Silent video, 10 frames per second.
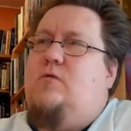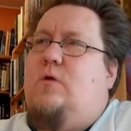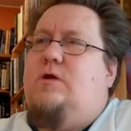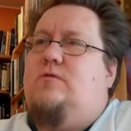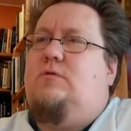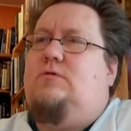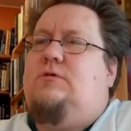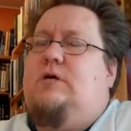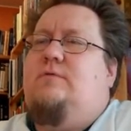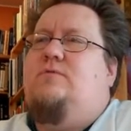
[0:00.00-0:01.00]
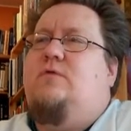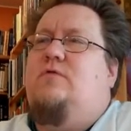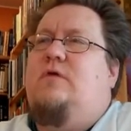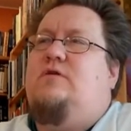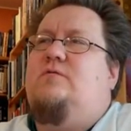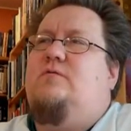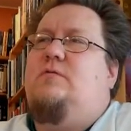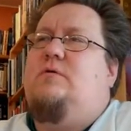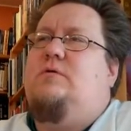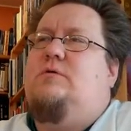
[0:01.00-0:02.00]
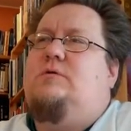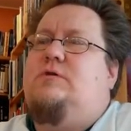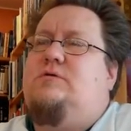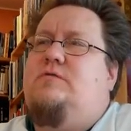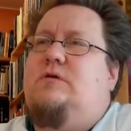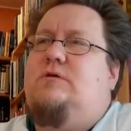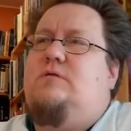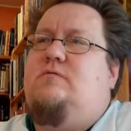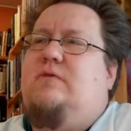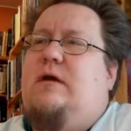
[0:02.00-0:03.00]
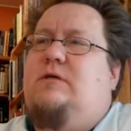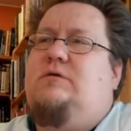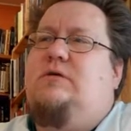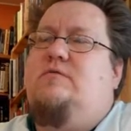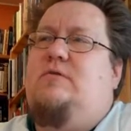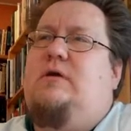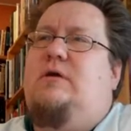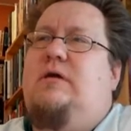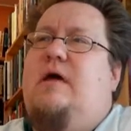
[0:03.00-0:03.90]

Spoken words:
wonderful time for Finnish science fiction and fantasy field